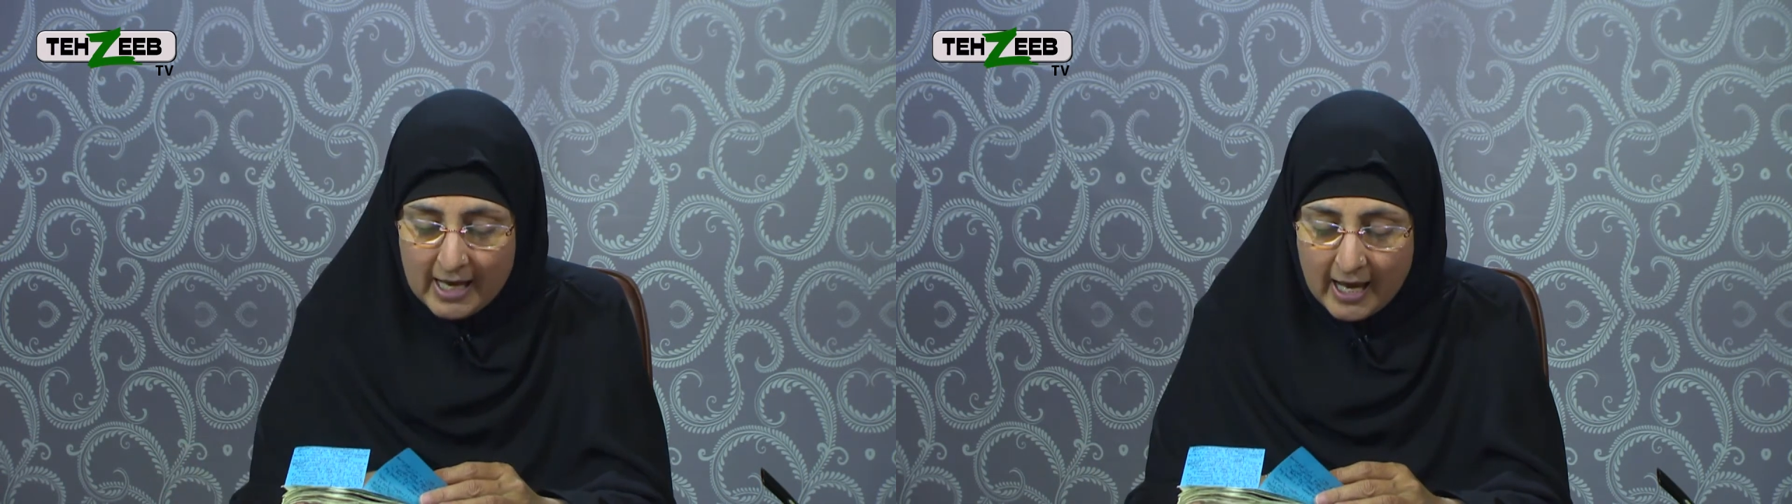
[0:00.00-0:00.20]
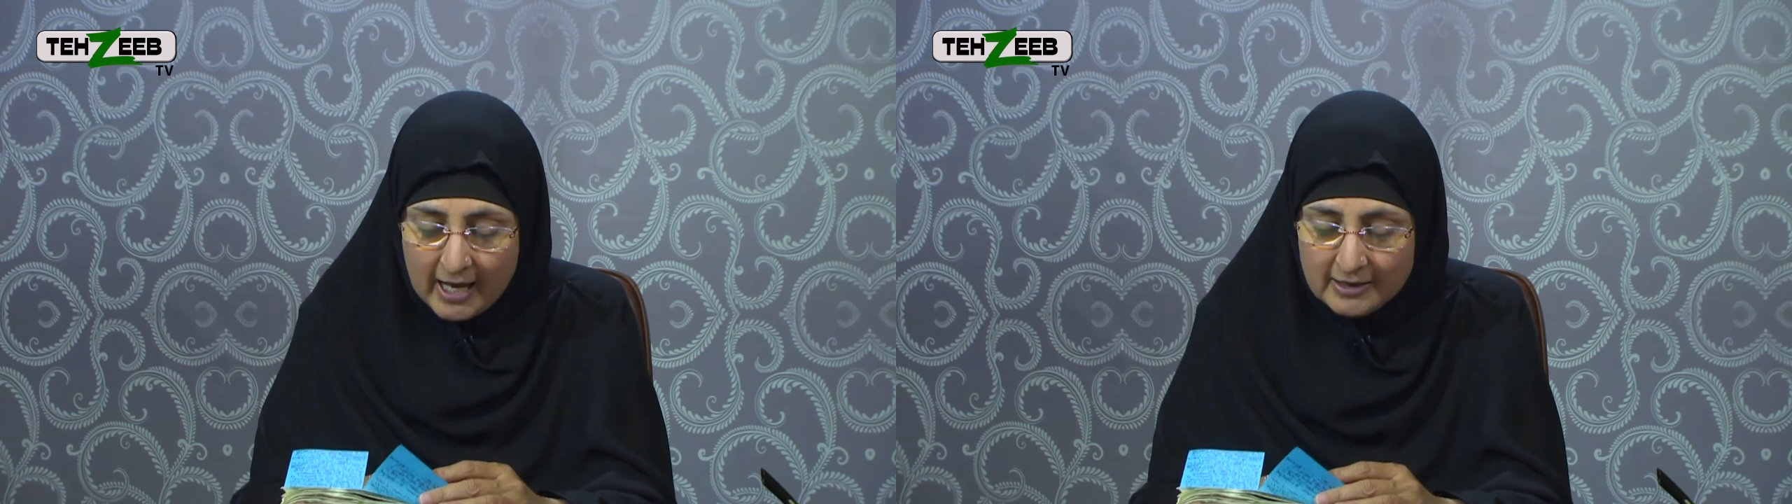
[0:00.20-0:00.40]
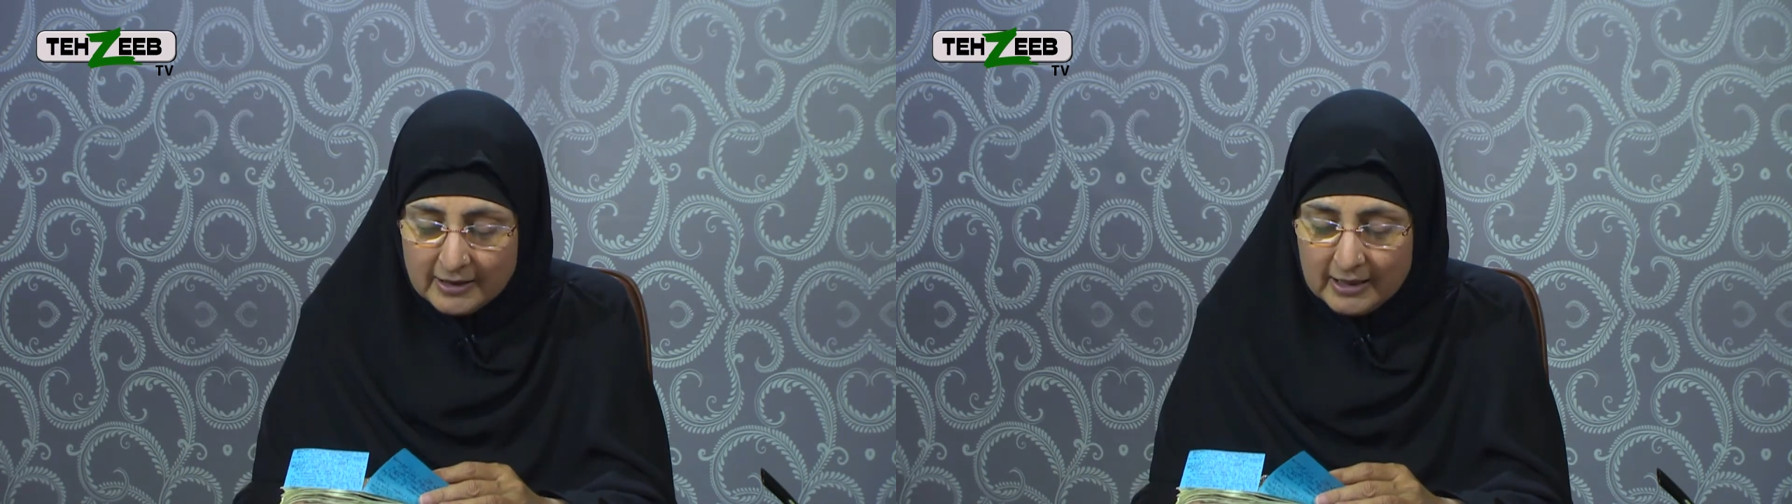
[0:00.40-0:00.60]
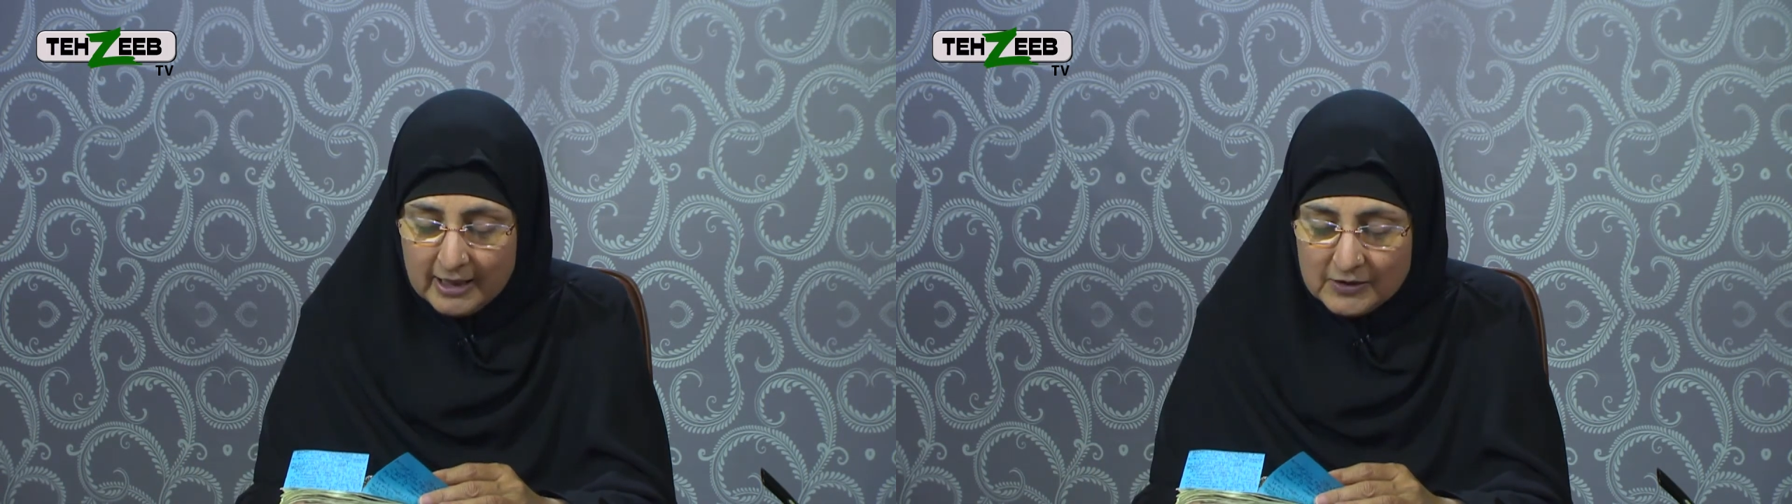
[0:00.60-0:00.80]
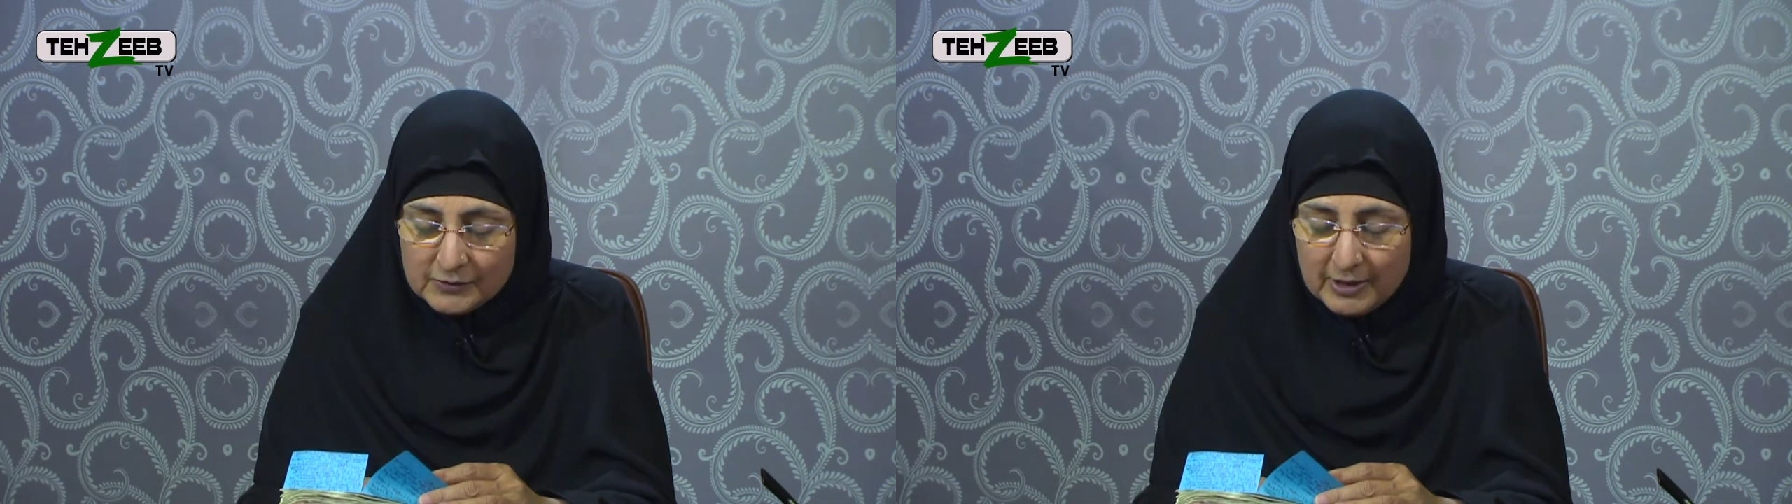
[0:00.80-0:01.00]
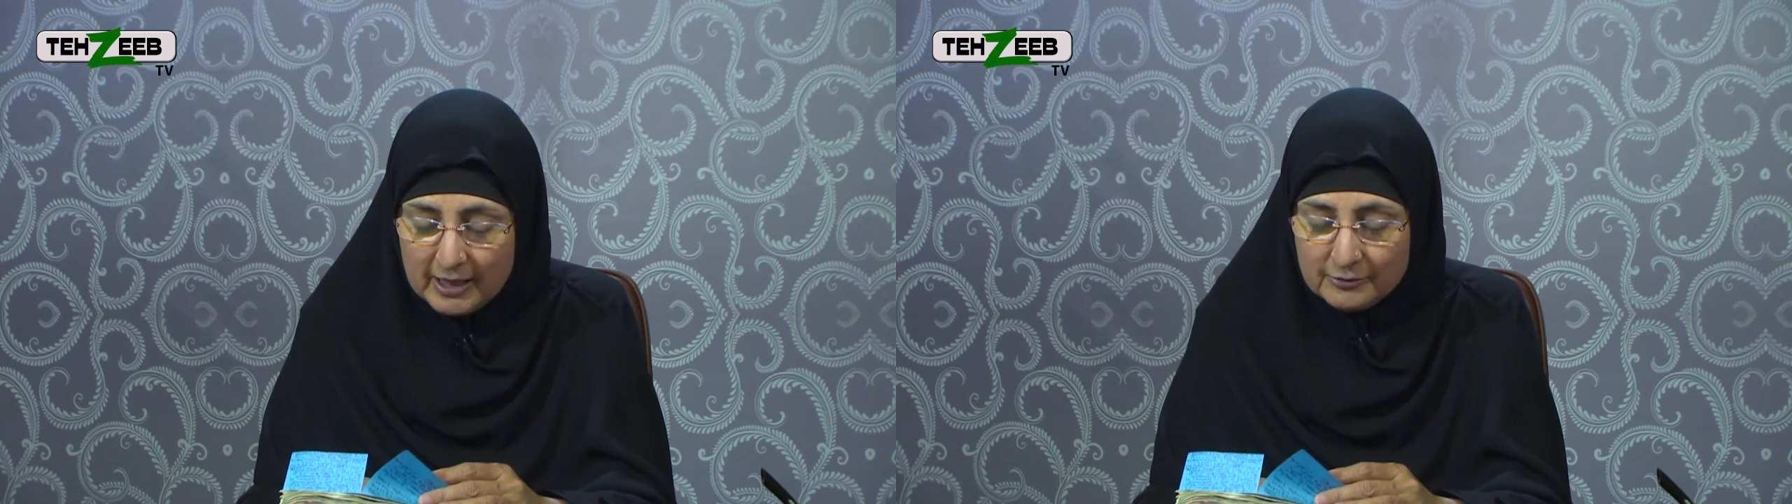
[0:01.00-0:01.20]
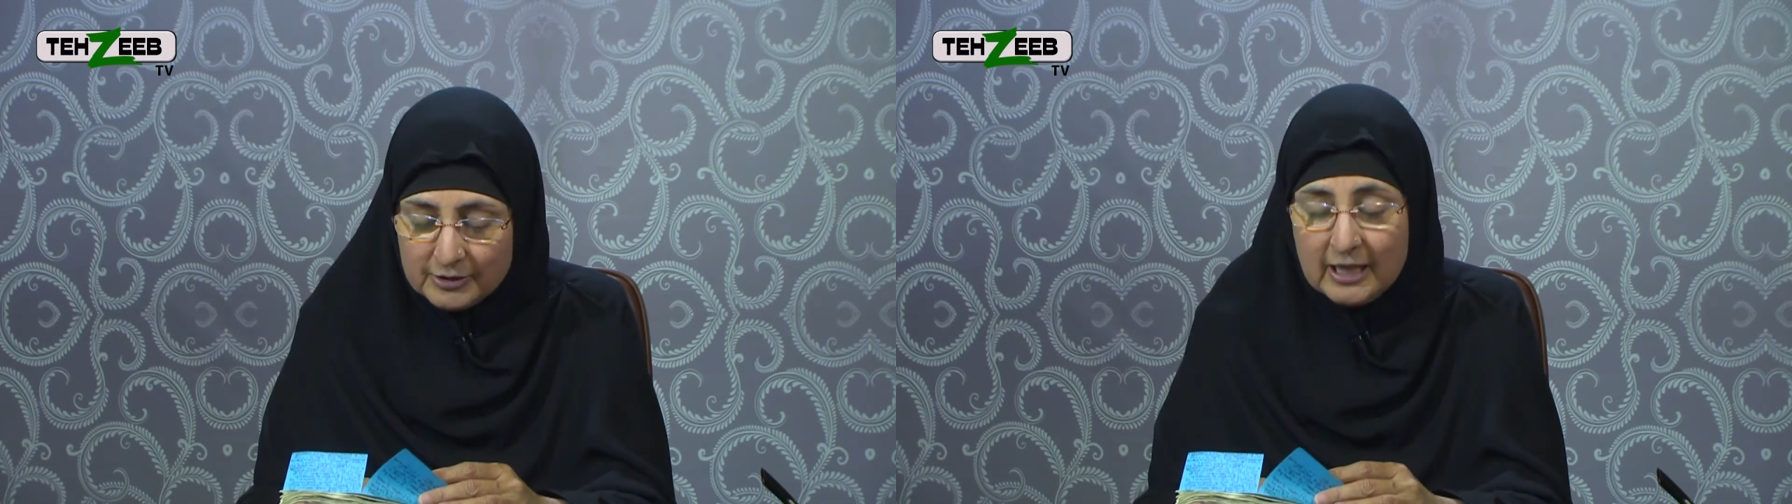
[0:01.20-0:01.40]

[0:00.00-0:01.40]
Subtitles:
And Allah subhanahu wa